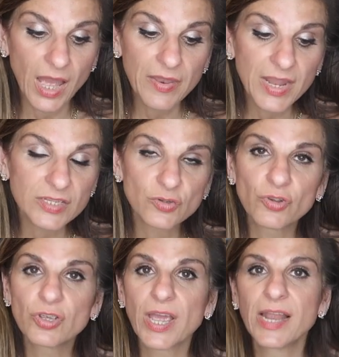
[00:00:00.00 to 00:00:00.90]
and that's all
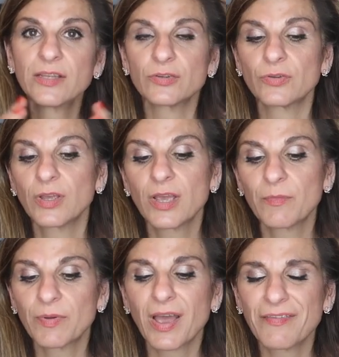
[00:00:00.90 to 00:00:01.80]
you can do.
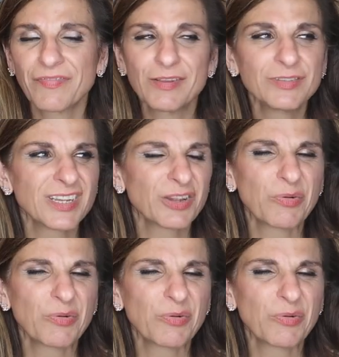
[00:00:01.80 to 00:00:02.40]
But I found it